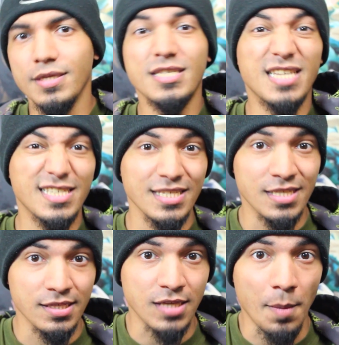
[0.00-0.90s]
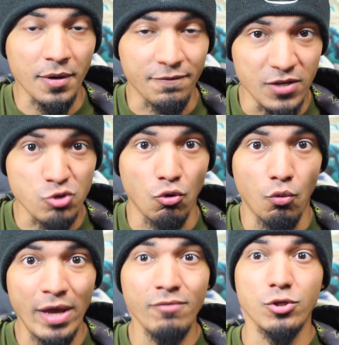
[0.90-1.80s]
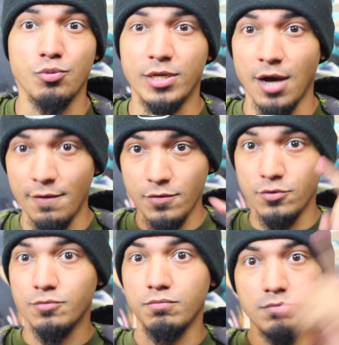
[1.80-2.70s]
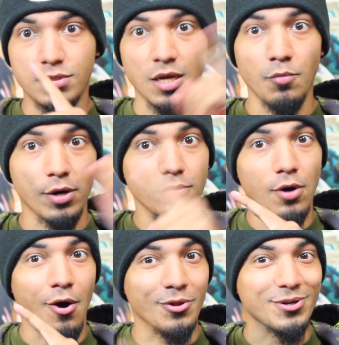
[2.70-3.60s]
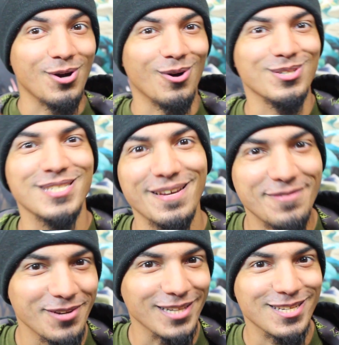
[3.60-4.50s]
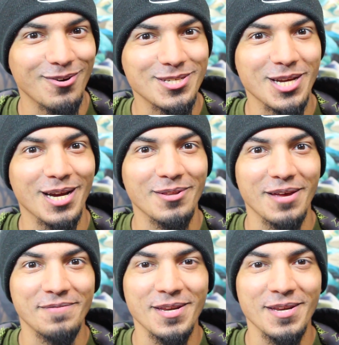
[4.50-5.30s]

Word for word: This gets into the topic visual weight, which we covered somewhere on the cards if you'd like to go and check out that